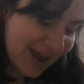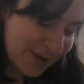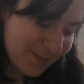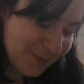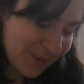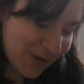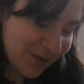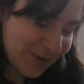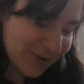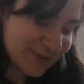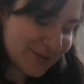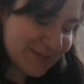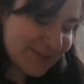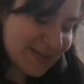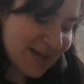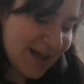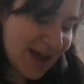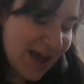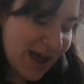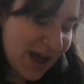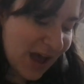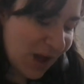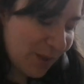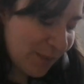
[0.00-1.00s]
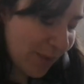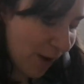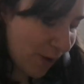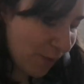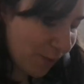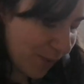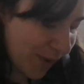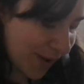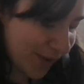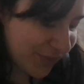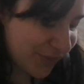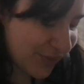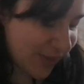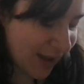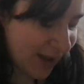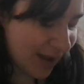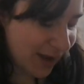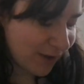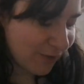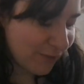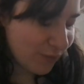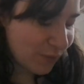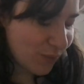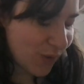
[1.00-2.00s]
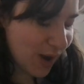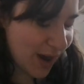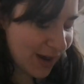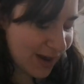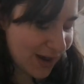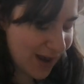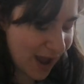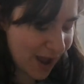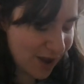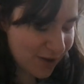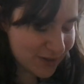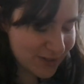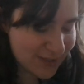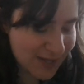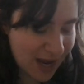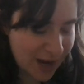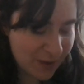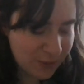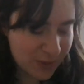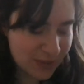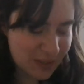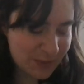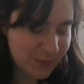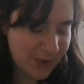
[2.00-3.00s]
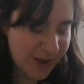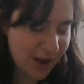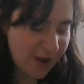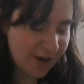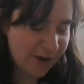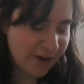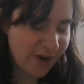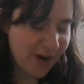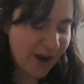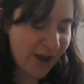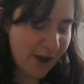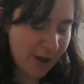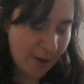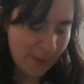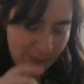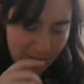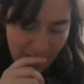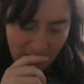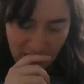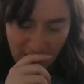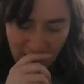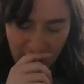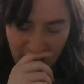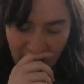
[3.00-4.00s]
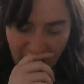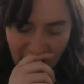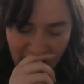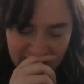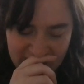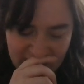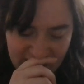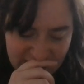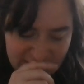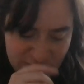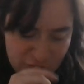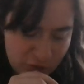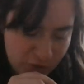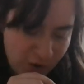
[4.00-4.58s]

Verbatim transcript: Amos about one thing. Right now, Dad was beyond our help. I didn't